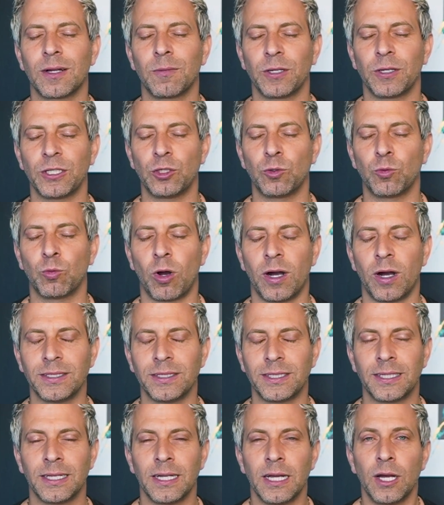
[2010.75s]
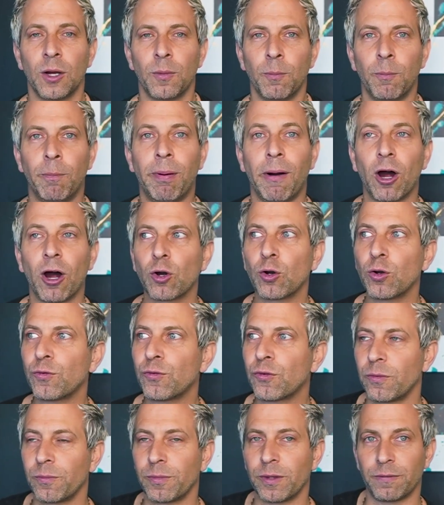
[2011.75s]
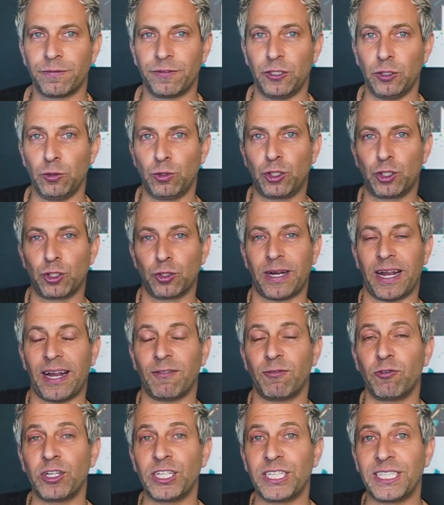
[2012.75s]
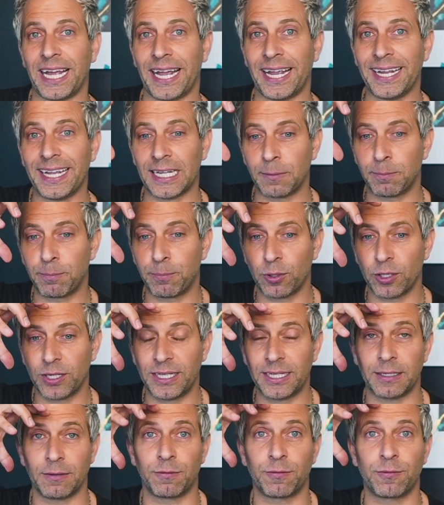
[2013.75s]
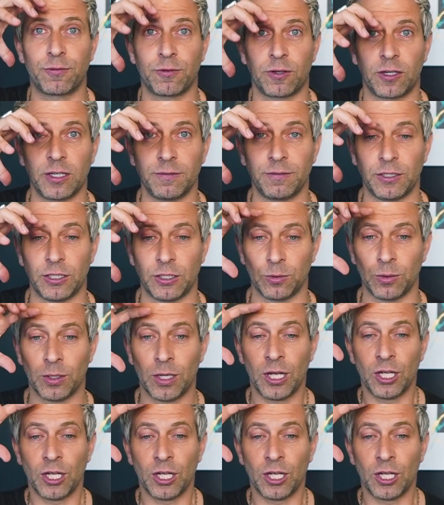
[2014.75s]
what you want, borrow from the future every day and put it in front of you